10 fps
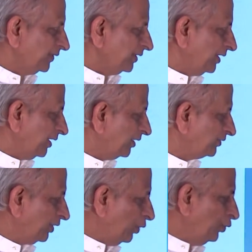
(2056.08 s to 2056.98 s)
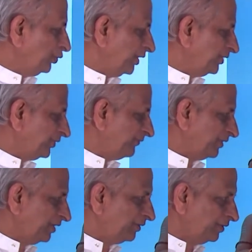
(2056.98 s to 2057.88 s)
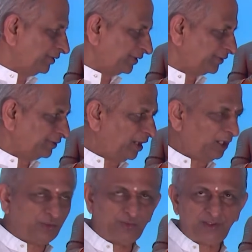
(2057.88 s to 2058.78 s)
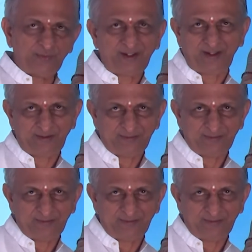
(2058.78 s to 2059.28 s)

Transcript: He has thousands of followers all over the world,